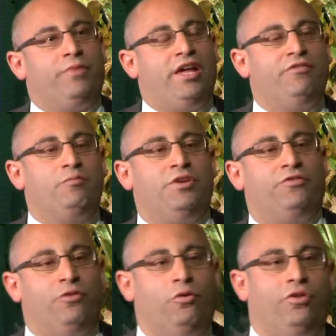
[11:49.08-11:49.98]
even
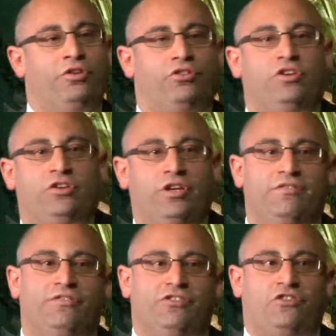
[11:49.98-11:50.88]
before the security
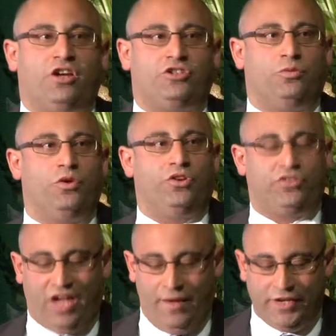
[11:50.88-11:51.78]
infrastructure
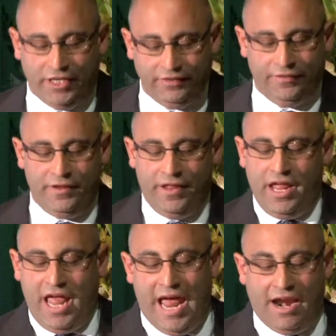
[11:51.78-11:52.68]
works come in,
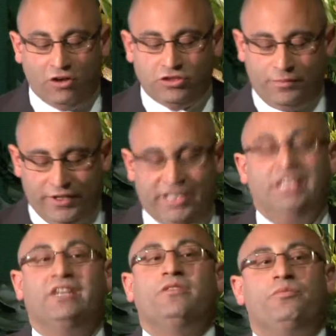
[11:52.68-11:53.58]
and
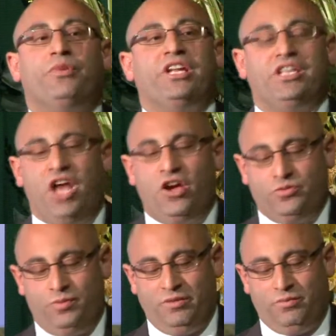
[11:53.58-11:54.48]
ultimately bringing
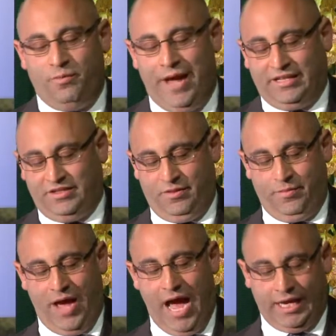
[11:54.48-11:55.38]
those people back to the
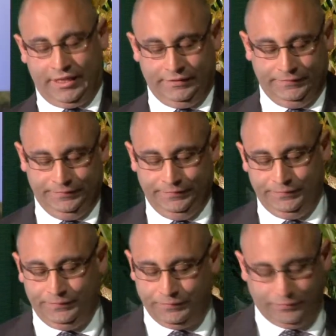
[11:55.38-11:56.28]
park.
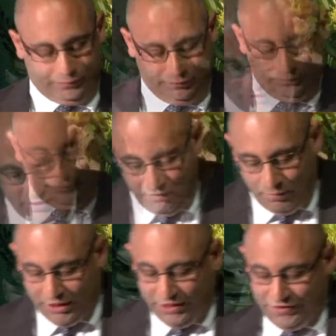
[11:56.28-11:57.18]
You've
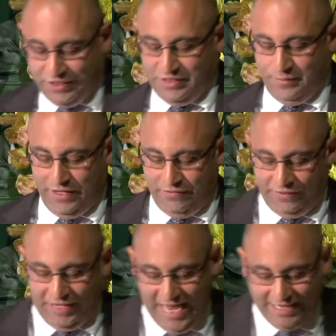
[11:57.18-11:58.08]
been listening to me
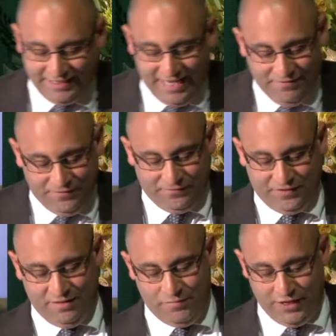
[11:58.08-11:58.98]
for the last
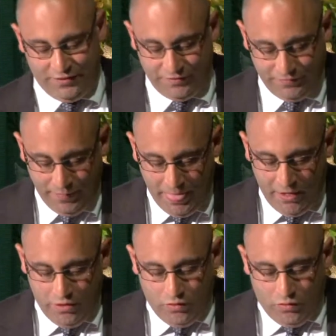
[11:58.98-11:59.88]
10-15 minutes
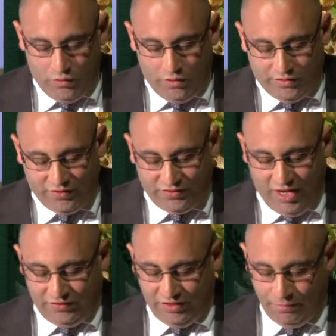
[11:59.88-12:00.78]

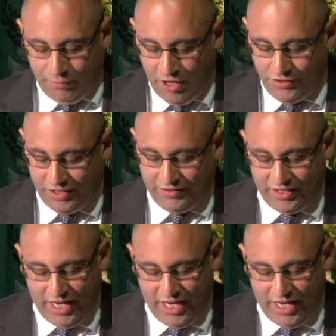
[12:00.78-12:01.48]
discussing a project at